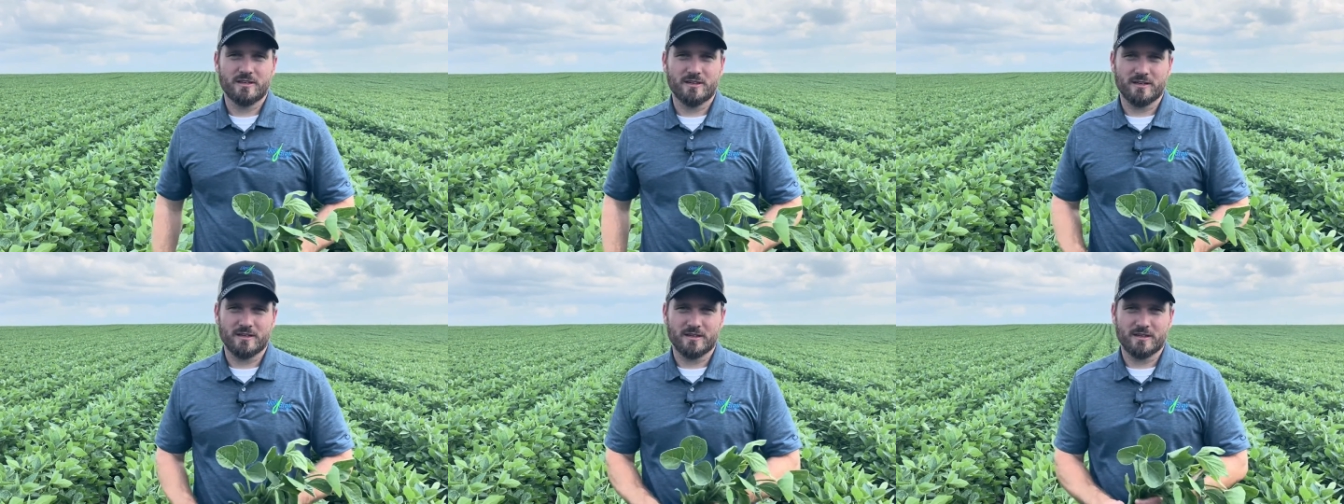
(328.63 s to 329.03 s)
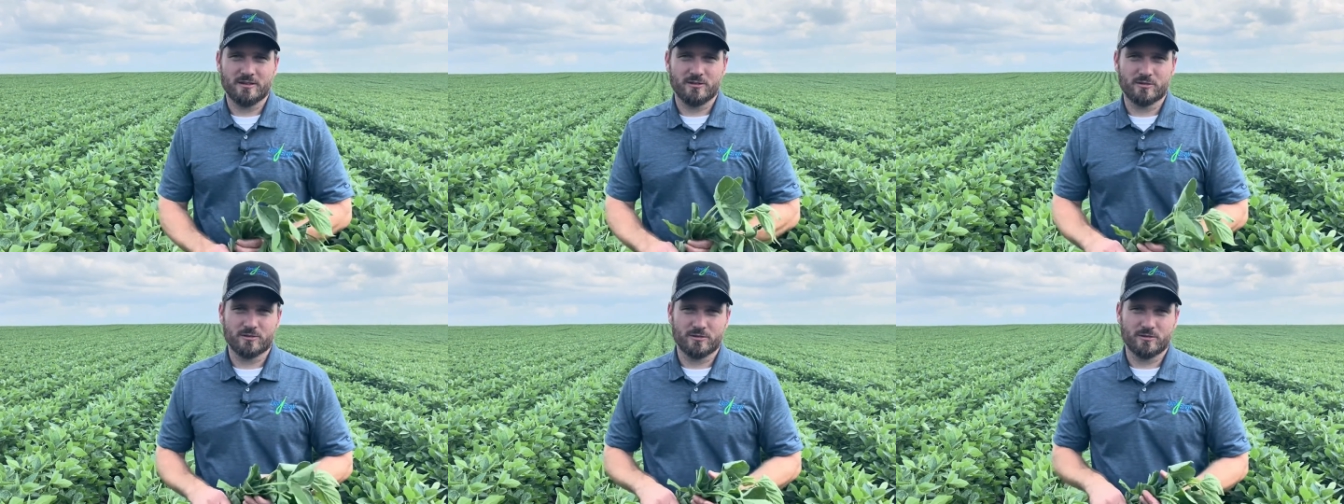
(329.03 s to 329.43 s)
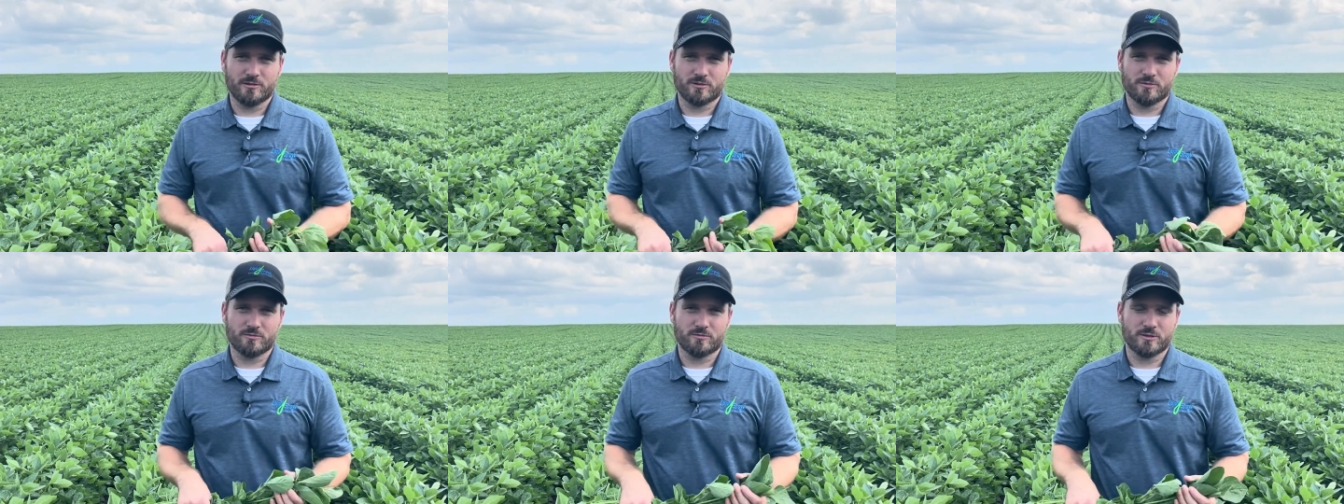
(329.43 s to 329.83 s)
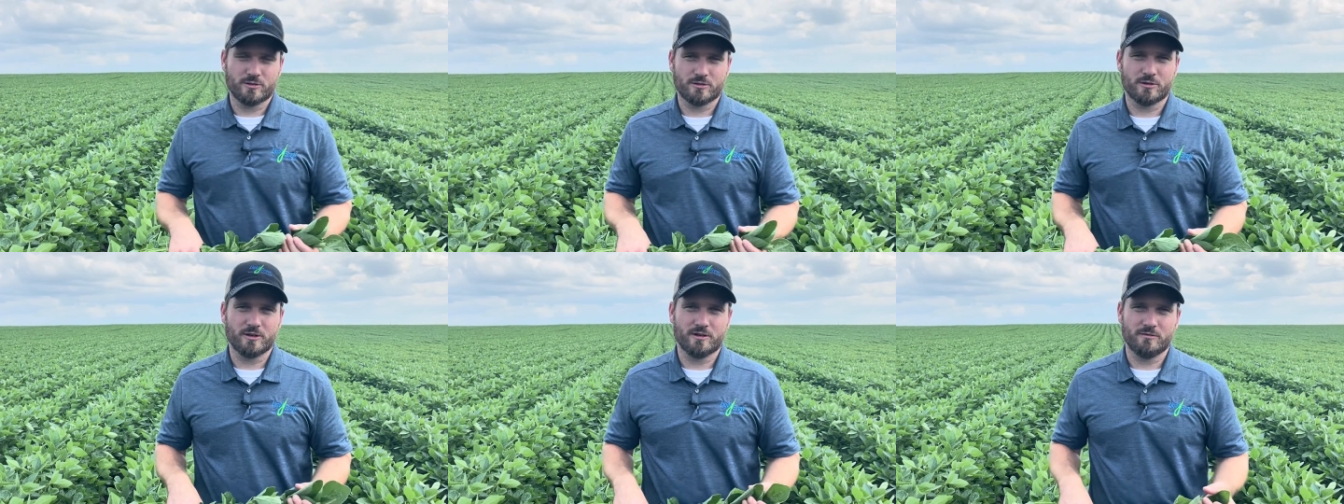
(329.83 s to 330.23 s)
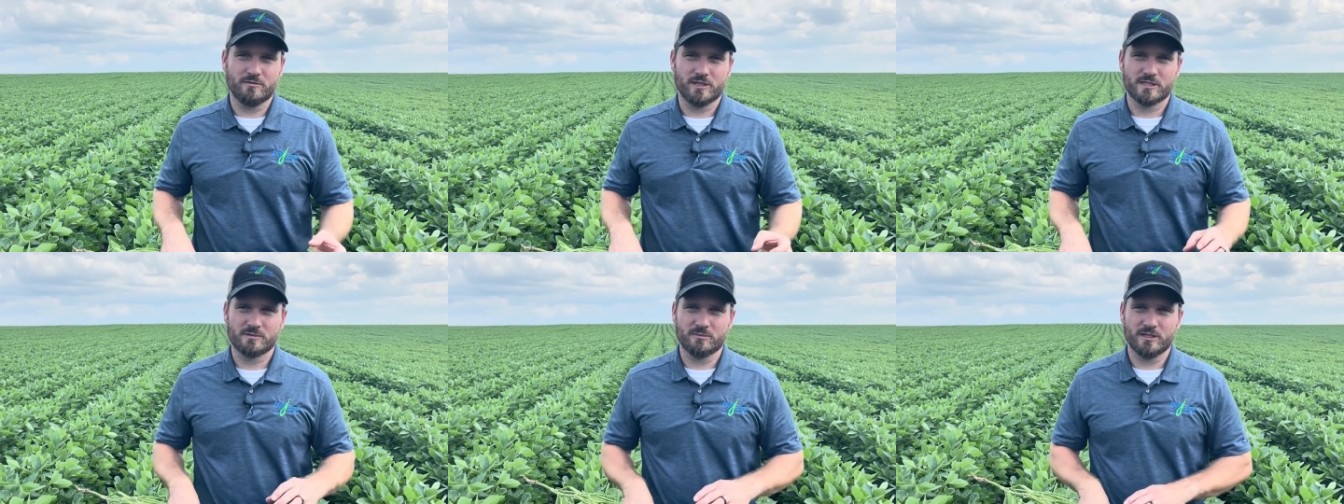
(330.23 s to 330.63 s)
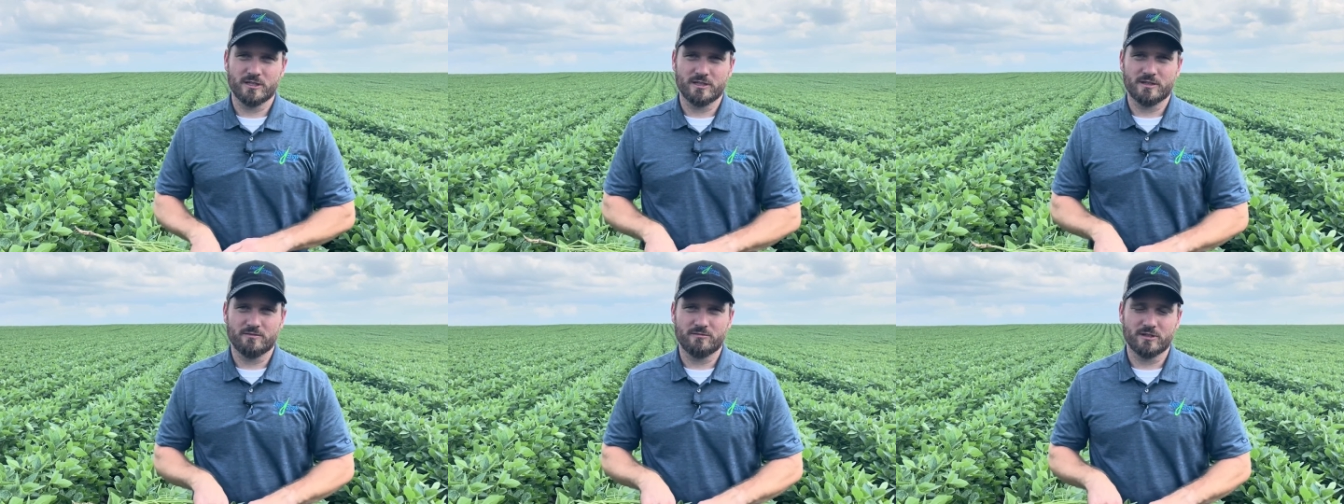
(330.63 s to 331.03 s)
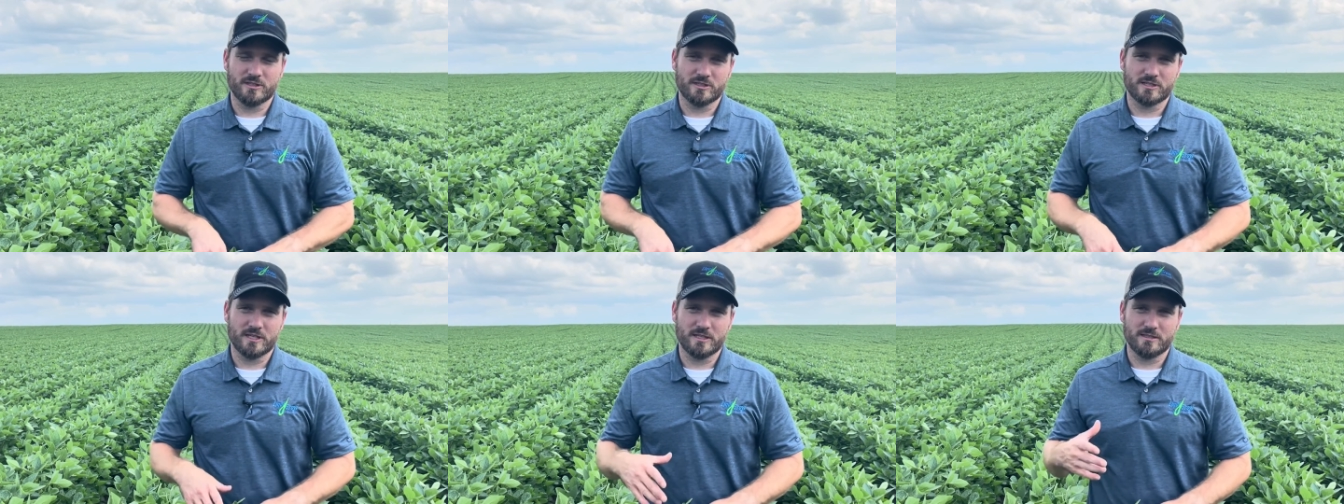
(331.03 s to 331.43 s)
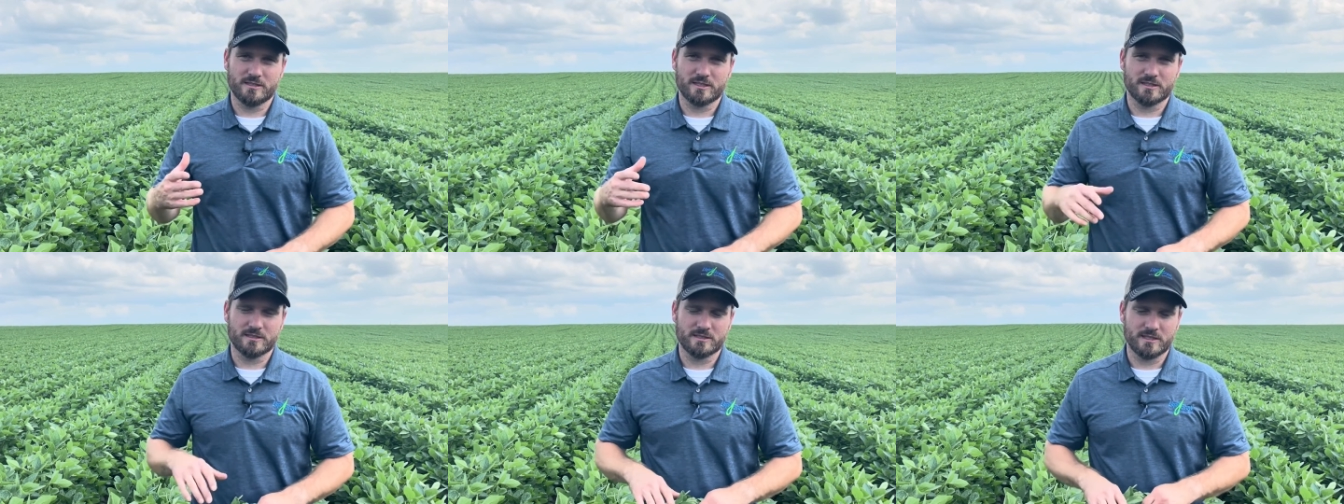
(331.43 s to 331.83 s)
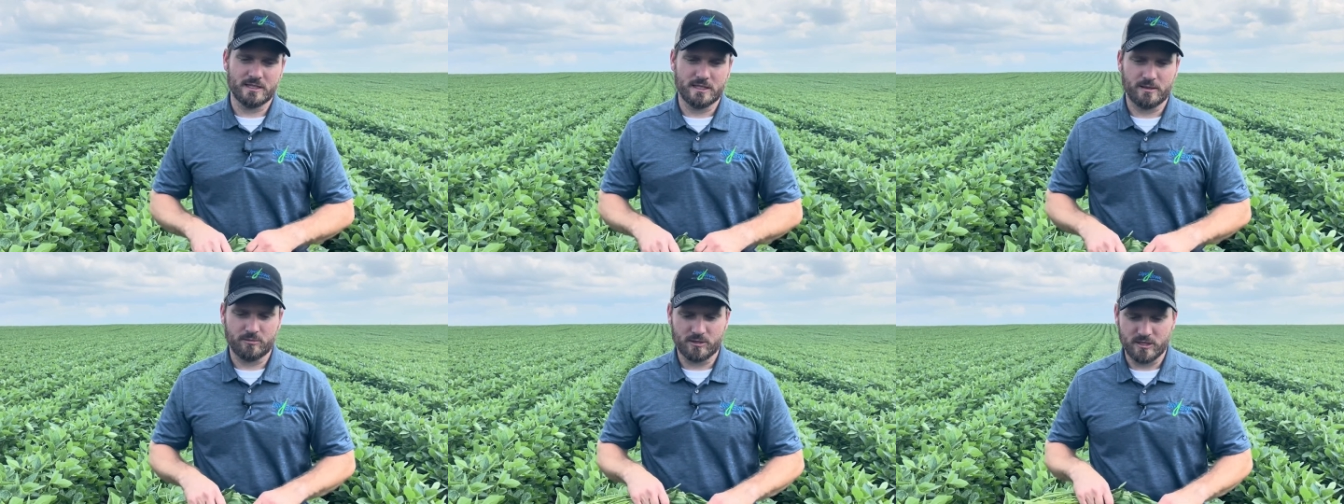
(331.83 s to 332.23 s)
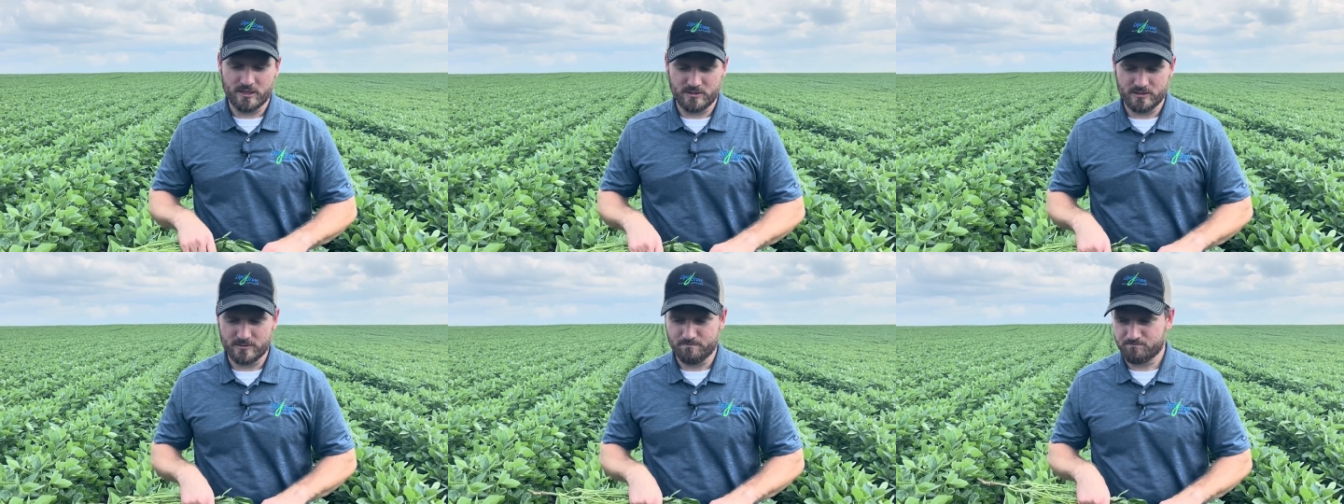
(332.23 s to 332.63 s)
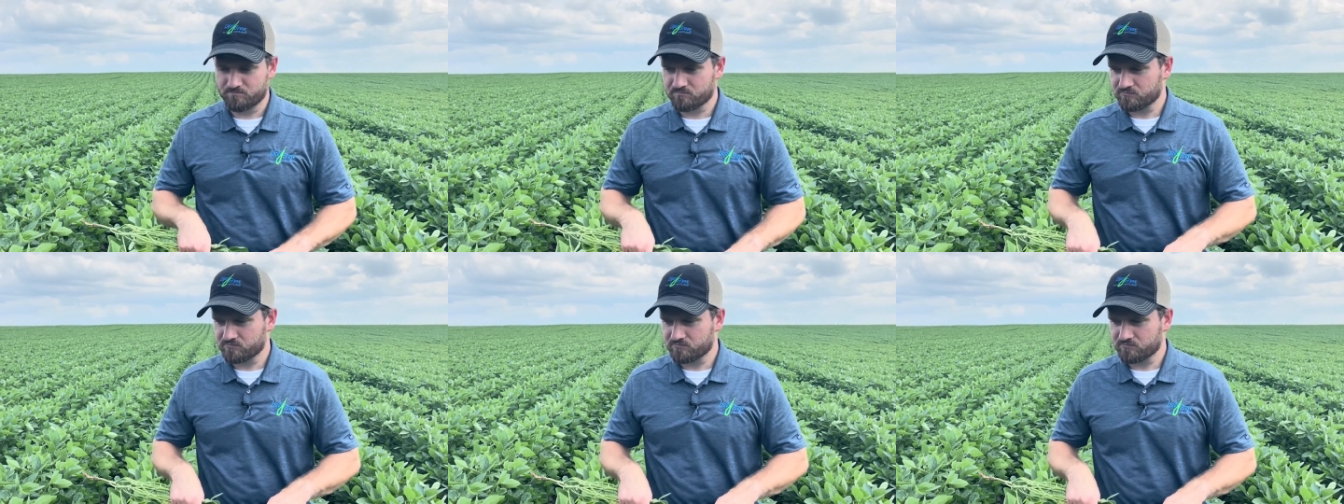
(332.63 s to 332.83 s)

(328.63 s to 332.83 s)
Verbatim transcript: uh, your, your return on investment in a fungicide insecticide application.